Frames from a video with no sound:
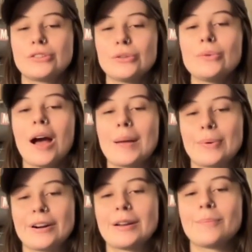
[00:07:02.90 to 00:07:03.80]
suit, I
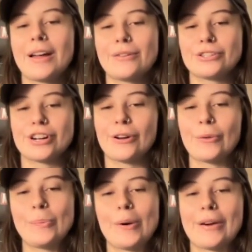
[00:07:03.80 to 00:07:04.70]
printed my own
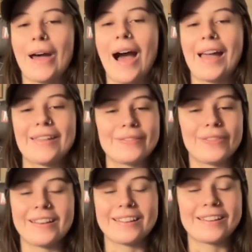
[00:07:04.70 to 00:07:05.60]
shell, but I
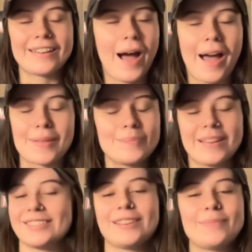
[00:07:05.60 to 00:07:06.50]
like I
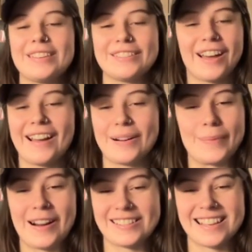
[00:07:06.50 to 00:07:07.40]
messed up the entire
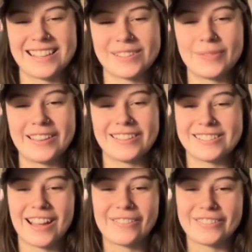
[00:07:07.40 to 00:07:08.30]
process
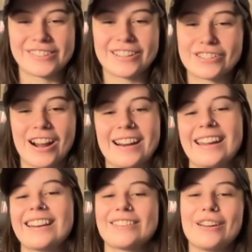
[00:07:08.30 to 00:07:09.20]
because I was like trying to
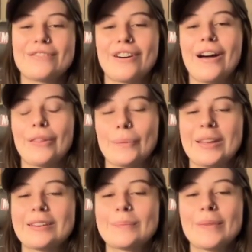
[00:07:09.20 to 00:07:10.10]
get it done for
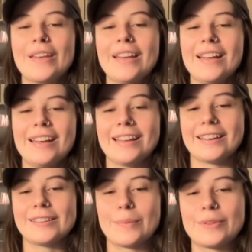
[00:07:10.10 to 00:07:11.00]
Halloween.
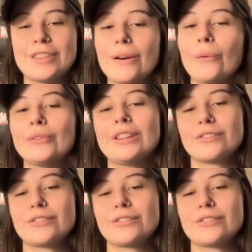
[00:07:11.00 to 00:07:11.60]
Except the only